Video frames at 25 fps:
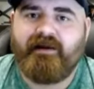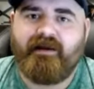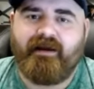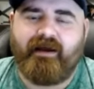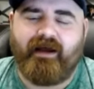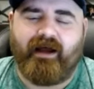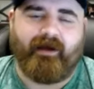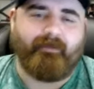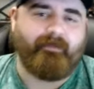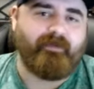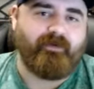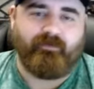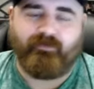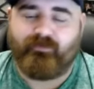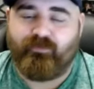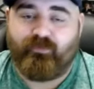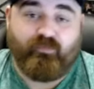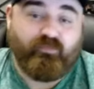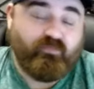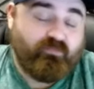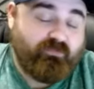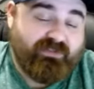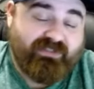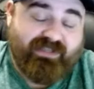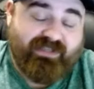Uh, but
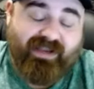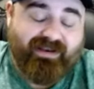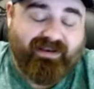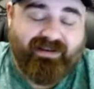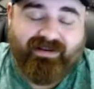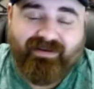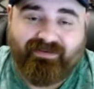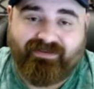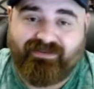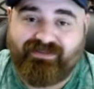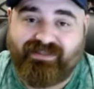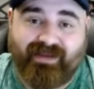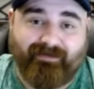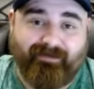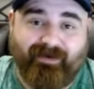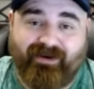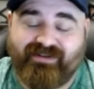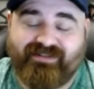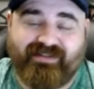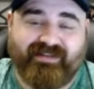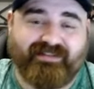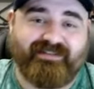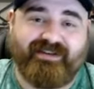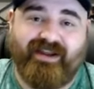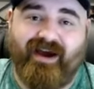St.
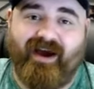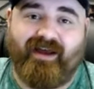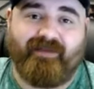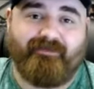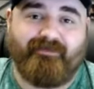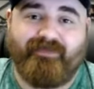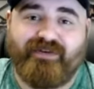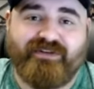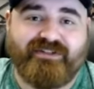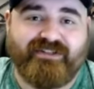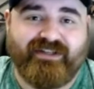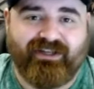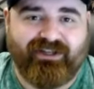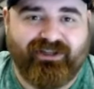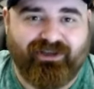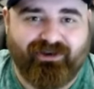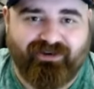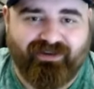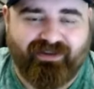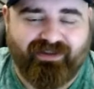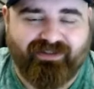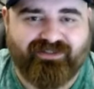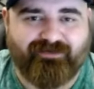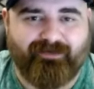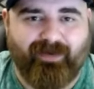Mary's has not
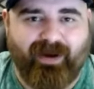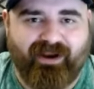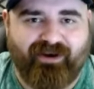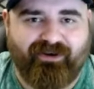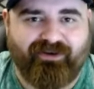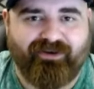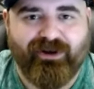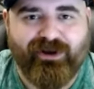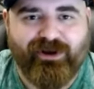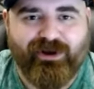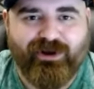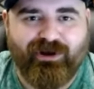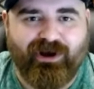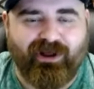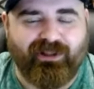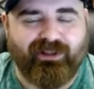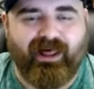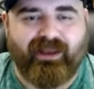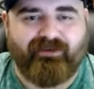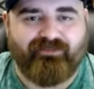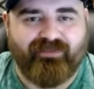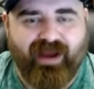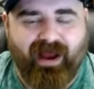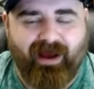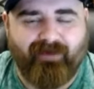particularly inspired a
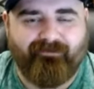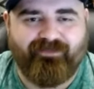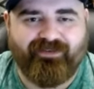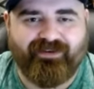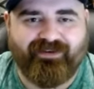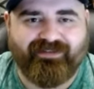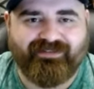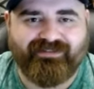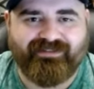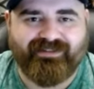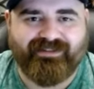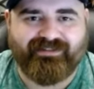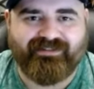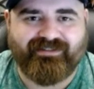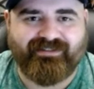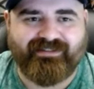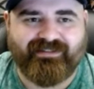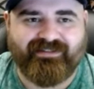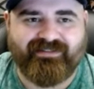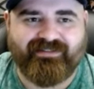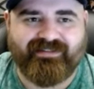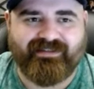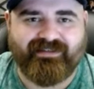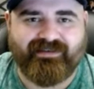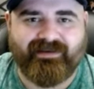lot of confidence this
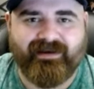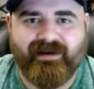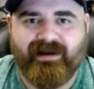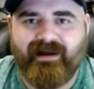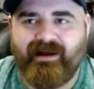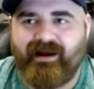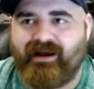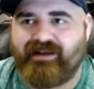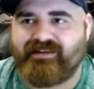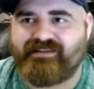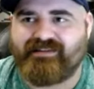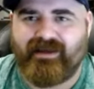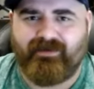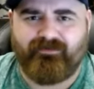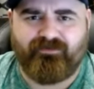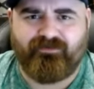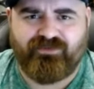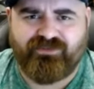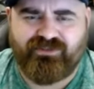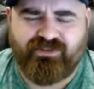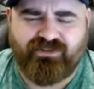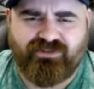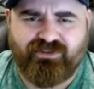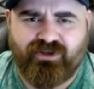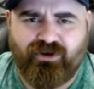season. Uh, San
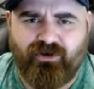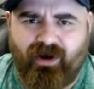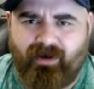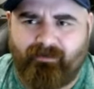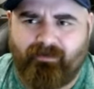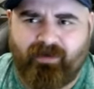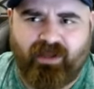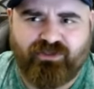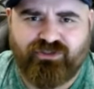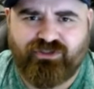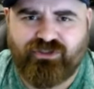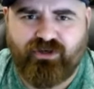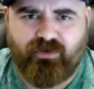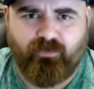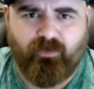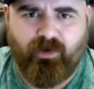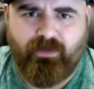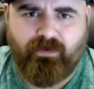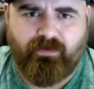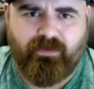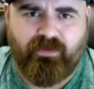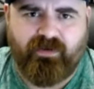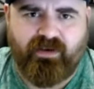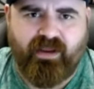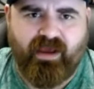Francisco, I'm not sure
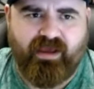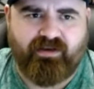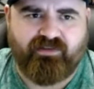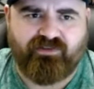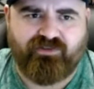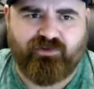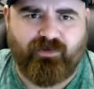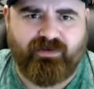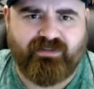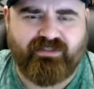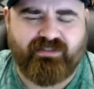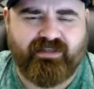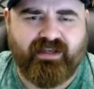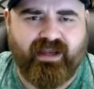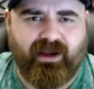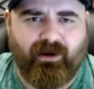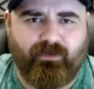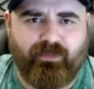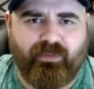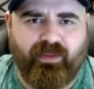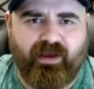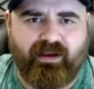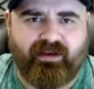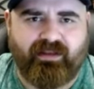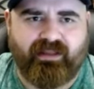whether the net is going to
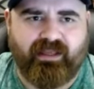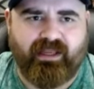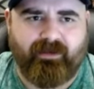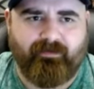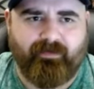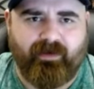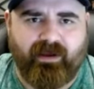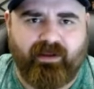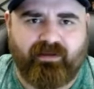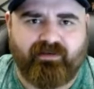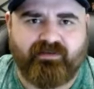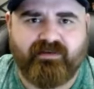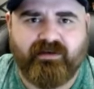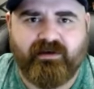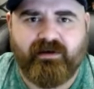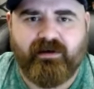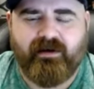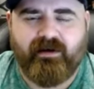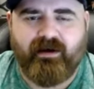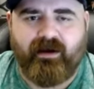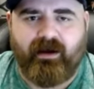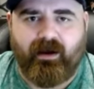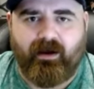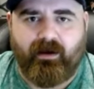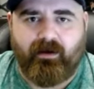count that game at
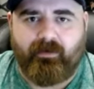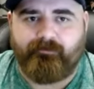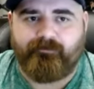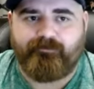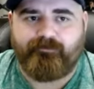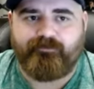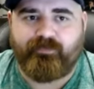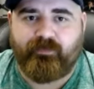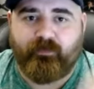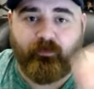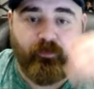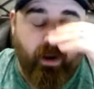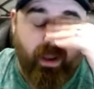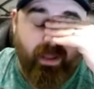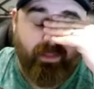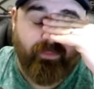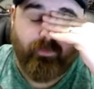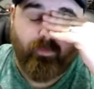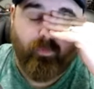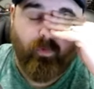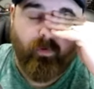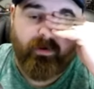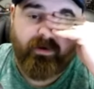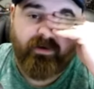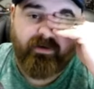um, we're at the
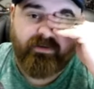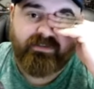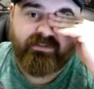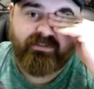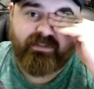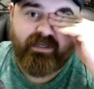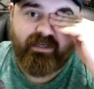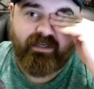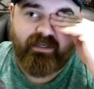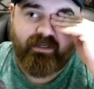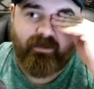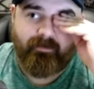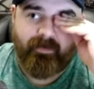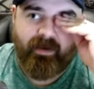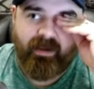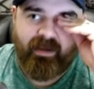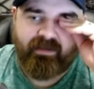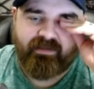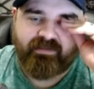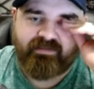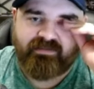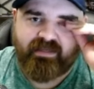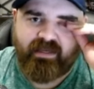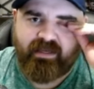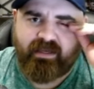Warrior Stadium
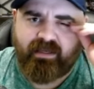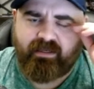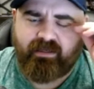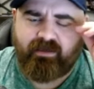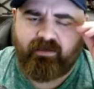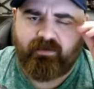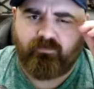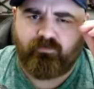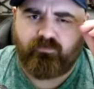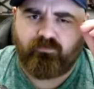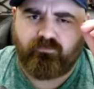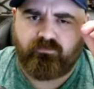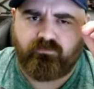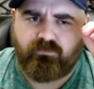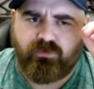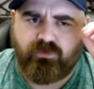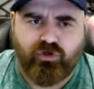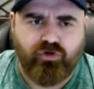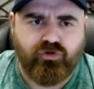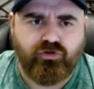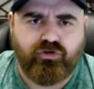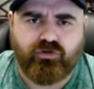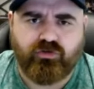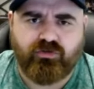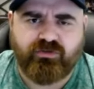as a
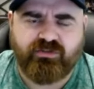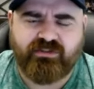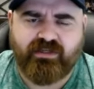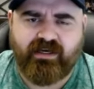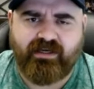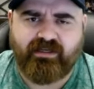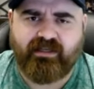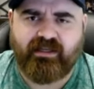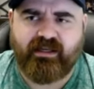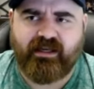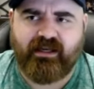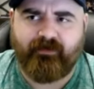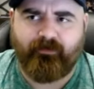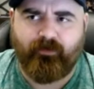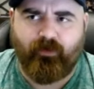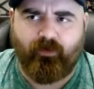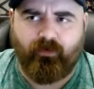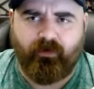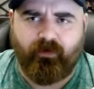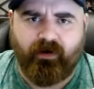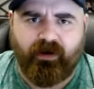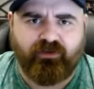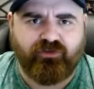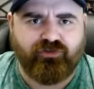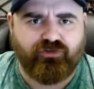neutral site game
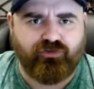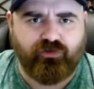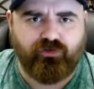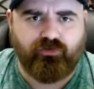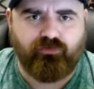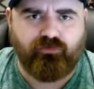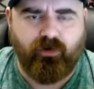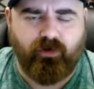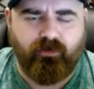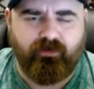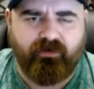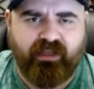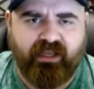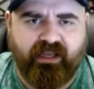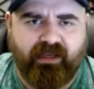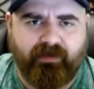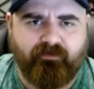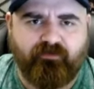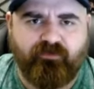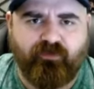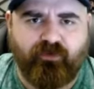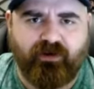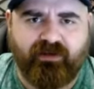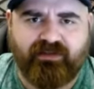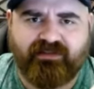or a true road game
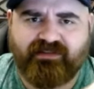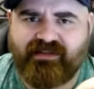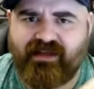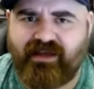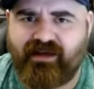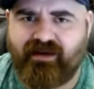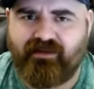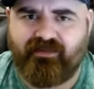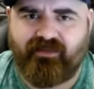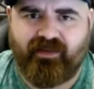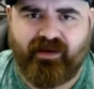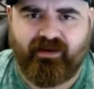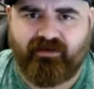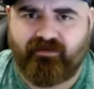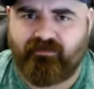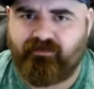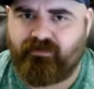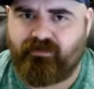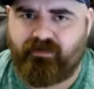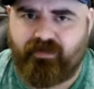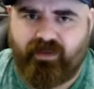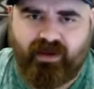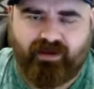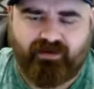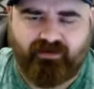for Gonzaga. That
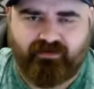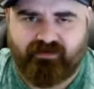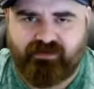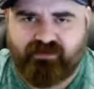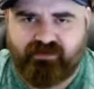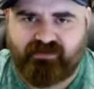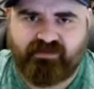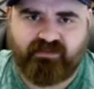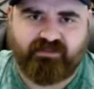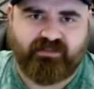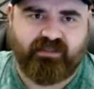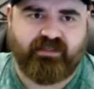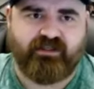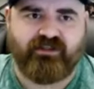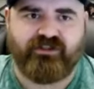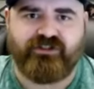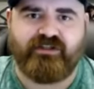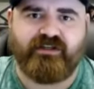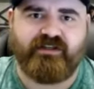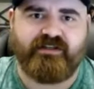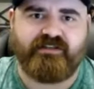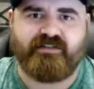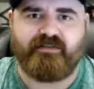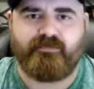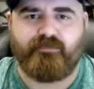that
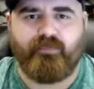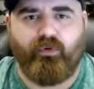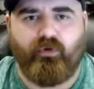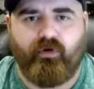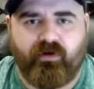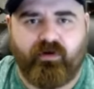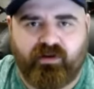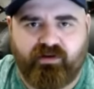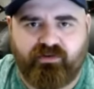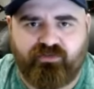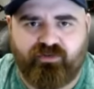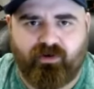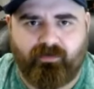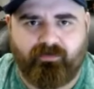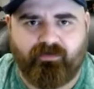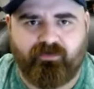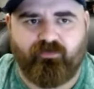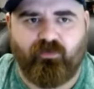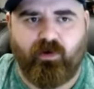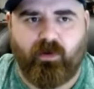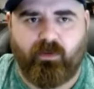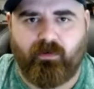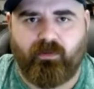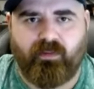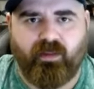distinction is important in terms of
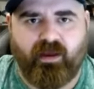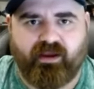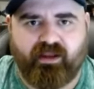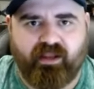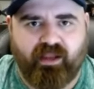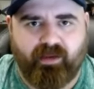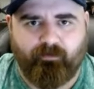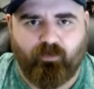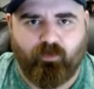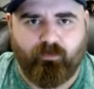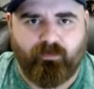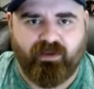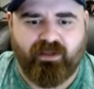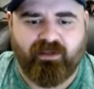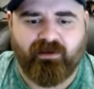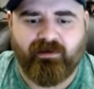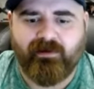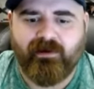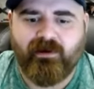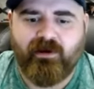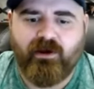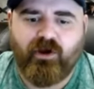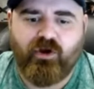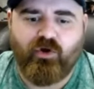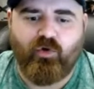whether that game will be
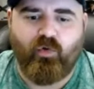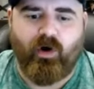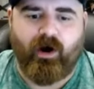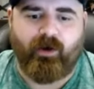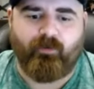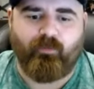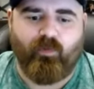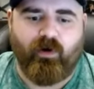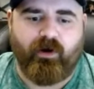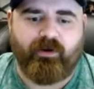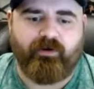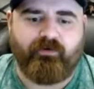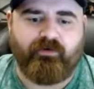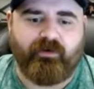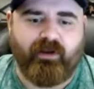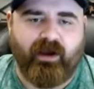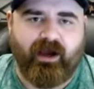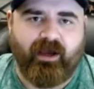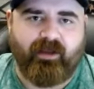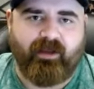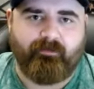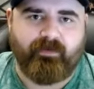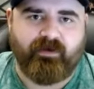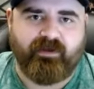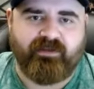quad one or
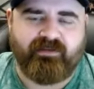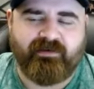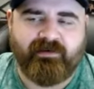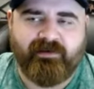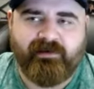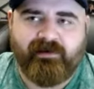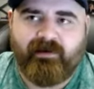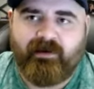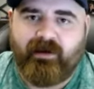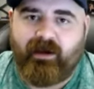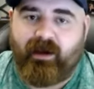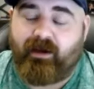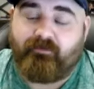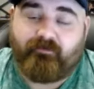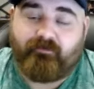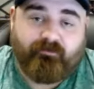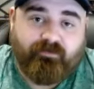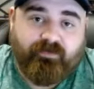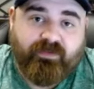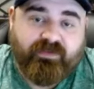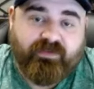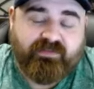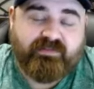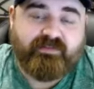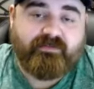not. But uh,
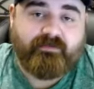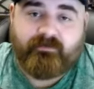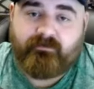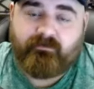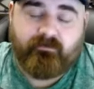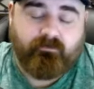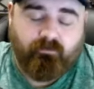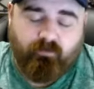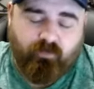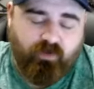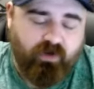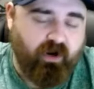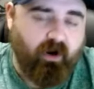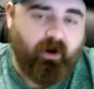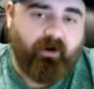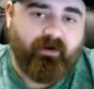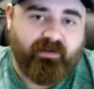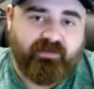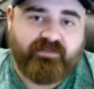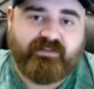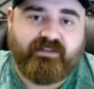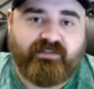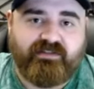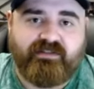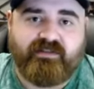this,
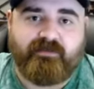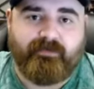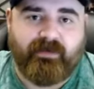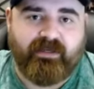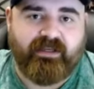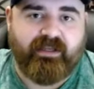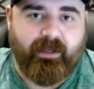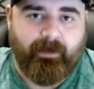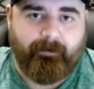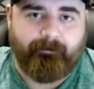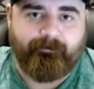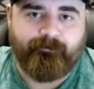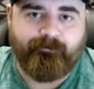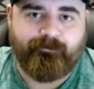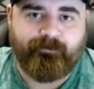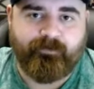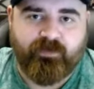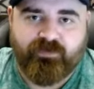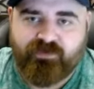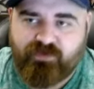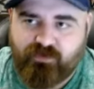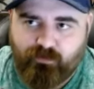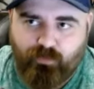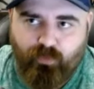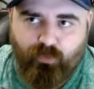regardless, this is a big game.
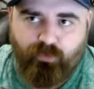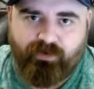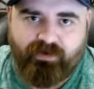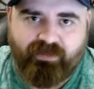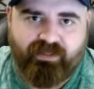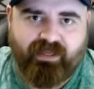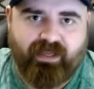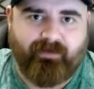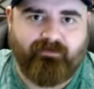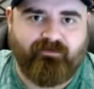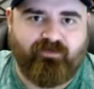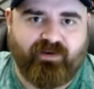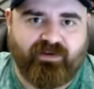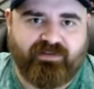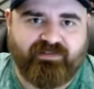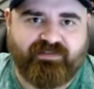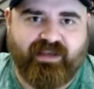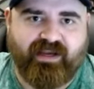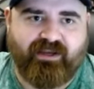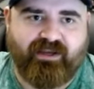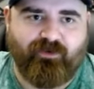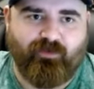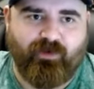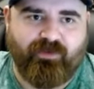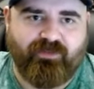It's an important game for
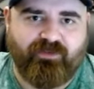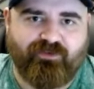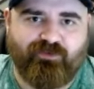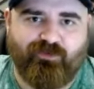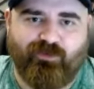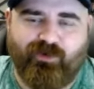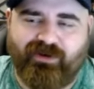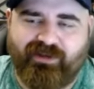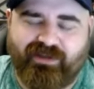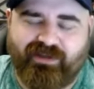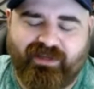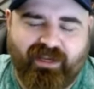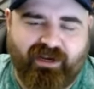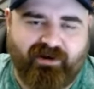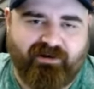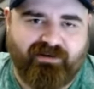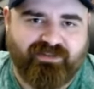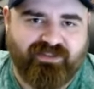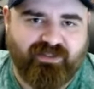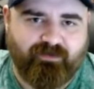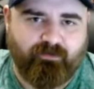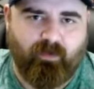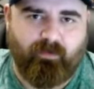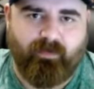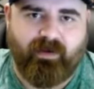Gonzaga to win this one to carry
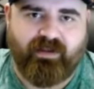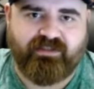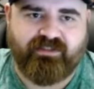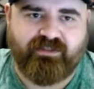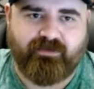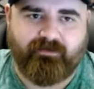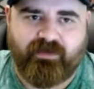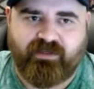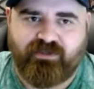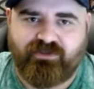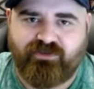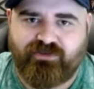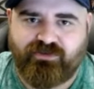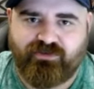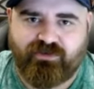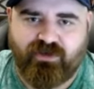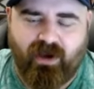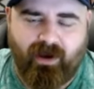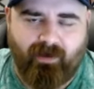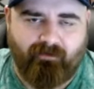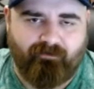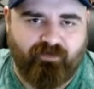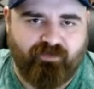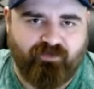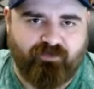some momentum into the
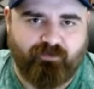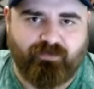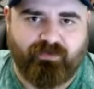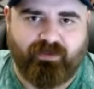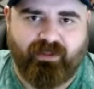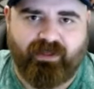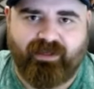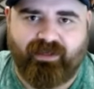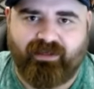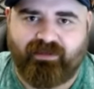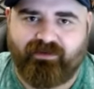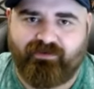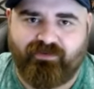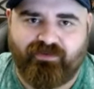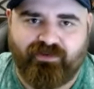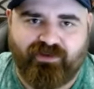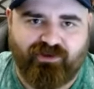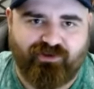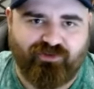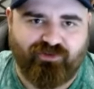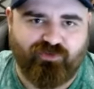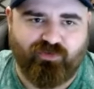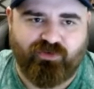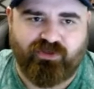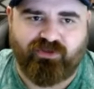conference play into the year
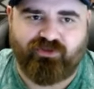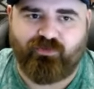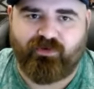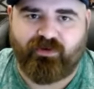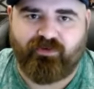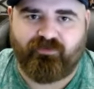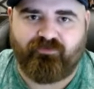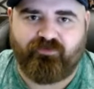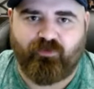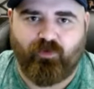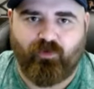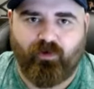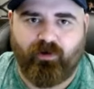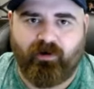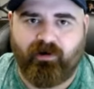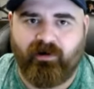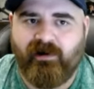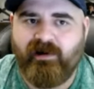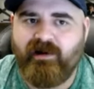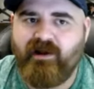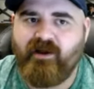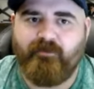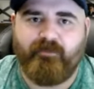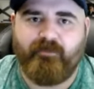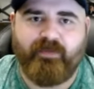2024.
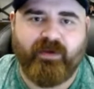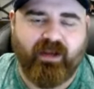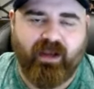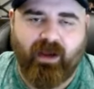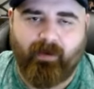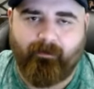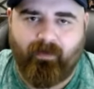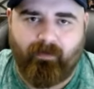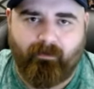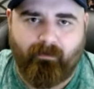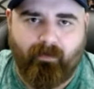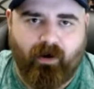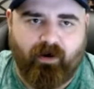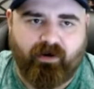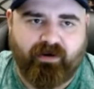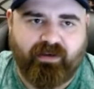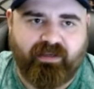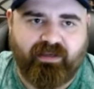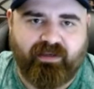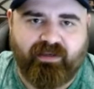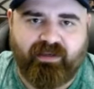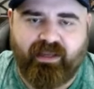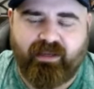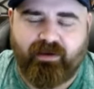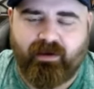Pick up a
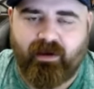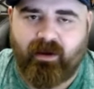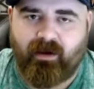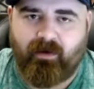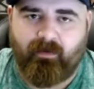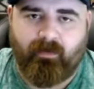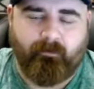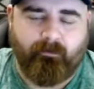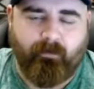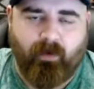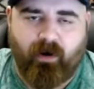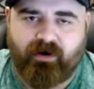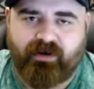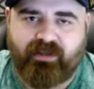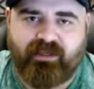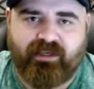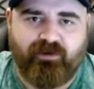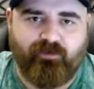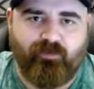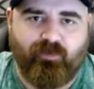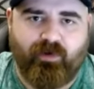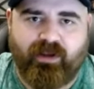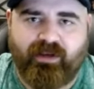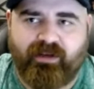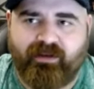marquee uh, marquee
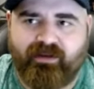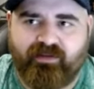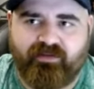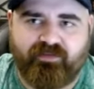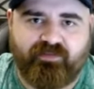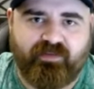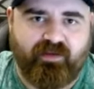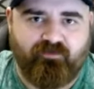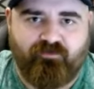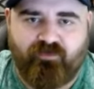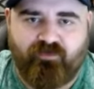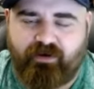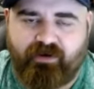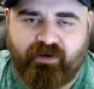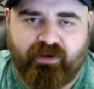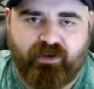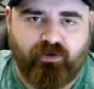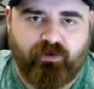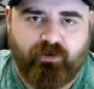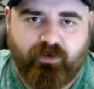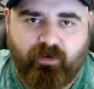win against a very good